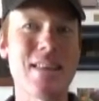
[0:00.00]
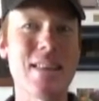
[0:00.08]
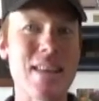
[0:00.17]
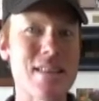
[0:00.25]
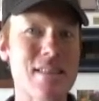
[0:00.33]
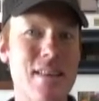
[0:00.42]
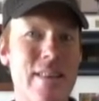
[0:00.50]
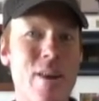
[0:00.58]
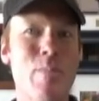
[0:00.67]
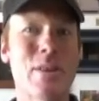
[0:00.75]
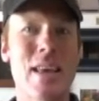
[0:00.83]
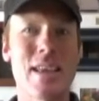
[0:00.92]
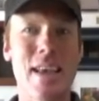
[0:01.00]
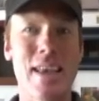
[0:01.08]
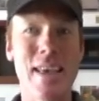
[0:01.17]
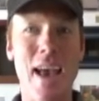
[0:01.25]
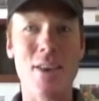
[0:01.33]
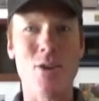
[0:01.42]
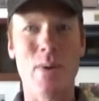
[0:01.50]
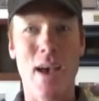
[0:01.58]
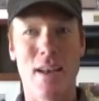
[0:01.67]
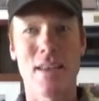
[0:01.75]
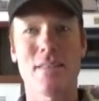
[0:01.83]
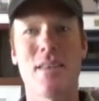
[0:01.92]
listed there, but they can get you
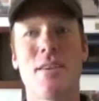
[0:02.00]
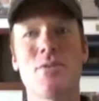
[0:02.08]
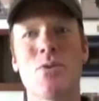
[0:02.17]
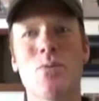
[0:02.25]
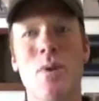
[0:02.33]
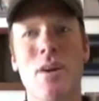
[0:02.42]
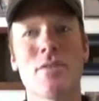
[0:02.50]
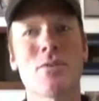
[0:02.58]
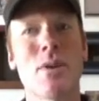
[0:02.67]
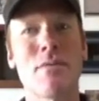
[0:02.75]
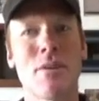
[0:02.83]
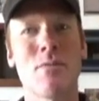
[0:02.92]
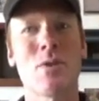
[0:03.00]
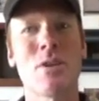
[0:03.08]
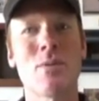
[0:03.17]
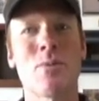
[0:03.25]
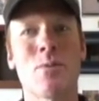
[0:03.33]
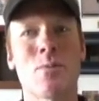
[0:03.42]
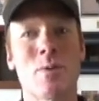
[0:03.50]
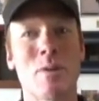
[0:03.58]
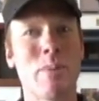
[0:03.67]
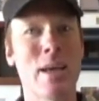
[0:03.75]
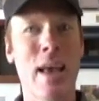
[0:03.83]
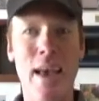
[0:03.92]
any size you want. So even if you need one for a
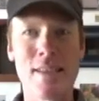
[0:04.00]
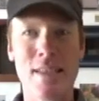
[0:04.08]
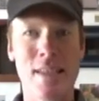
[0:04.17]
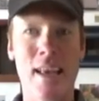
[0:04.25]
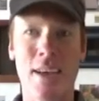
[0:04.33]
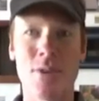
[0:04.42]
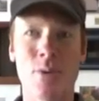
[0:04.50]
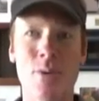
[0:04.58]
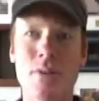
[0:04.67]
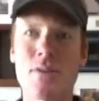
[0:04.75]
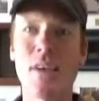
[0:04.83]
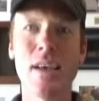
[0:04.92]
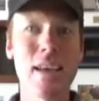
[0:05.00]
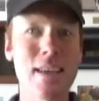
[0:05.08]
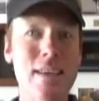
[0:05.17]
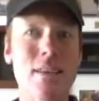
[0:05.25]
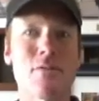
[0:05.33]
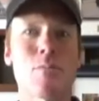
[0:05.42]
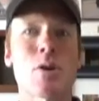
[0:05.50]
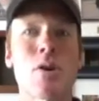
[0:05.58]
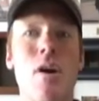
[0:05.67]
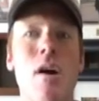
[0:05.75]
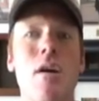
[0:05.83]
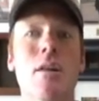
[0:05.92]
big 18-hand horse, give them a
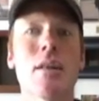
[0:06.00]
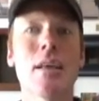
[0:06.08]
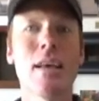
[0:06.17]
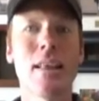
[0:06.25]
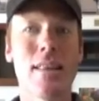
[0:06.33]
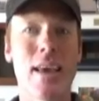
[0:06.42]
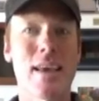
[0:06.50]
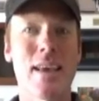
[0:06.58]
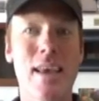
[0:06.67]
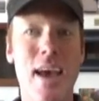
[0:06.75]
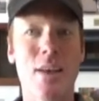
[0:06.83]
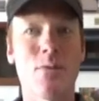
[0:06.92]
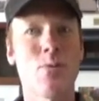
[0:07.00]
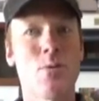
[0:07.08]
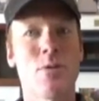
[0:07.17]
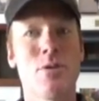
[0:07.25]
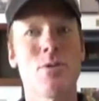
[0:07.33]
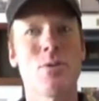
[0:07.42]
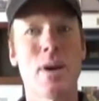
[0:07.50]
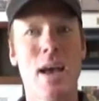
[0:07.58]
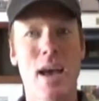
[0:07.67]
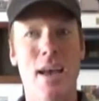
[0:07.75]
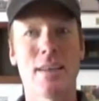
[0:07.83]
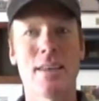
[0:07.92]
call. They can get it for you
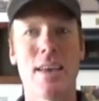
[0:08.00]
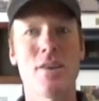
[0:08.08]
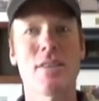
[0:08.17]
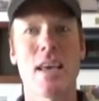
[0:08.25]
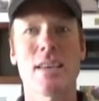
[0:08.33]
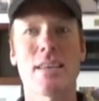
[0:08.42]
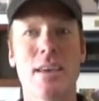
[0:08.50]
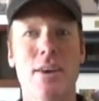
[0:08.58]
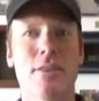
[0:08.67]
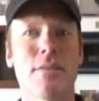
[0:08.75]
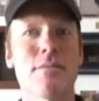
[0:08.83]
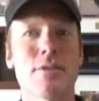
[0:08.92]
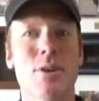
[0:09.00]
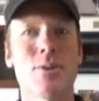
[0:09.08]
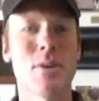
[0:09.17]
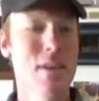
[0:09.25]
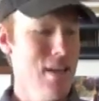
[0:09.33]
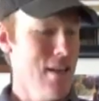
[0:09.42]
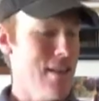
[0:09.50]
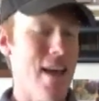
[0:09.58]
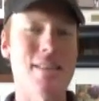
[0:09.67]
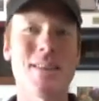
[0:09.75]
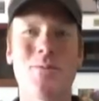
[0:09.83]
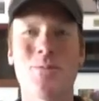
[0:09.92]
and get you taken care of. So
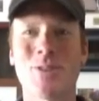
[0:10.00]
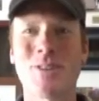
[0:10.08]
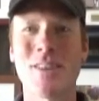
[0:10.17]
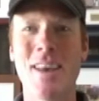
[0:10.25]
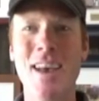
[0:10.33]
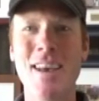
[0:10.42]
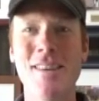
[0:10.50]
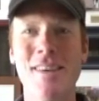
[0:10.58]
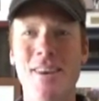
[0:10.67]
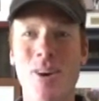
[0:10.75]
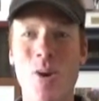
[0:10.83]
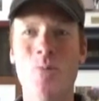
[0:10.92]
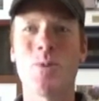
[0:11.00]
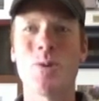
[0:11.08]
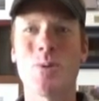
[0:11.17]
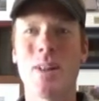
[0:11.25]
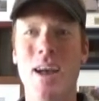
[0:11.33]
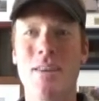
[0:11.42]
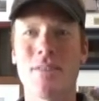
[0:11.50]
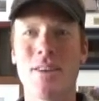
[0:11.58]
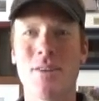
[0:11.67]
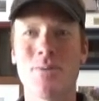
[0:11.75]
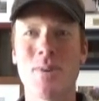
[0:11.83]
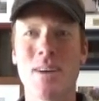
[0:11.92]
that's it for today. Hopefully we'll have
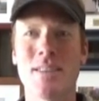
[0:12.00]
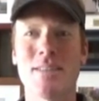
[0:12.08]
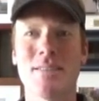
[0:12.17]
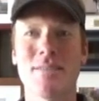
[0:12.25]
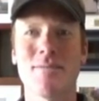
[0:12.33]
another one